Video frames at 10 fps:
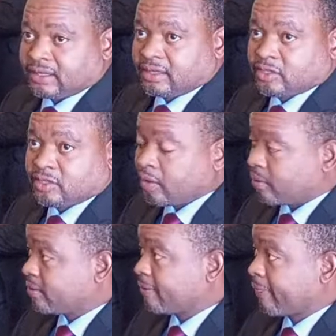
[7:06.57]
So,
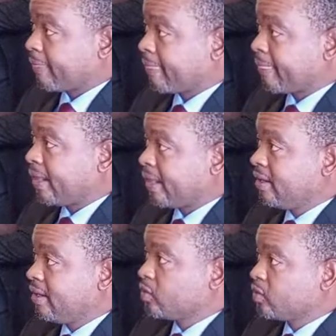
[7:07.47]

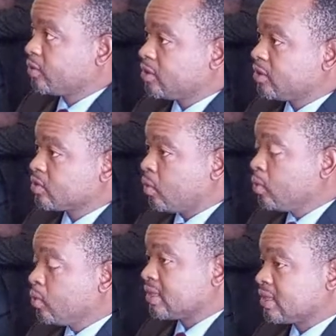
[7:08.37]
to those whose